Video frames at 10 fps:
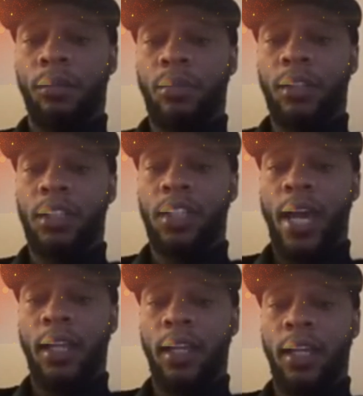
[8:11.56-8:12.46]
Brooklyn
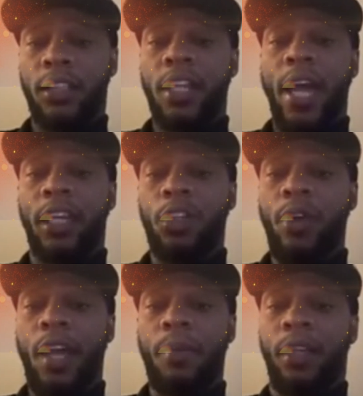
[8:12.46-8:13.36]
Jad in here. Jad, can
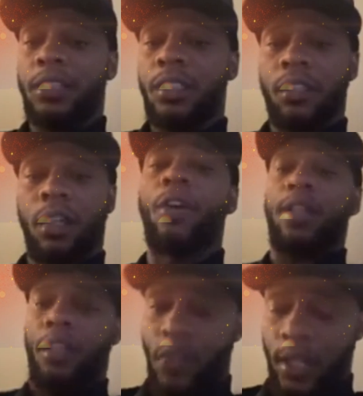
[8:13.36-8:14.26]
you hear me? All
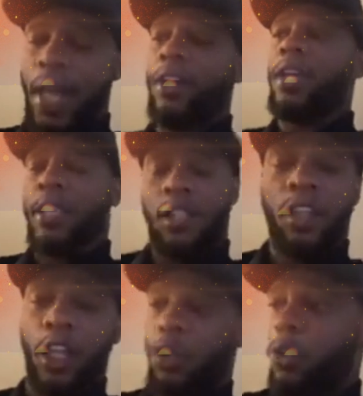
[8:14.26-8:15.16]
right, now, yes.
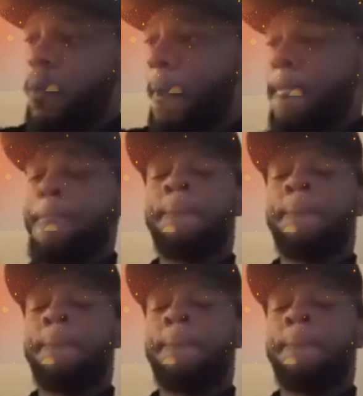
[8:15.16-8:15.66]
Okay, cool.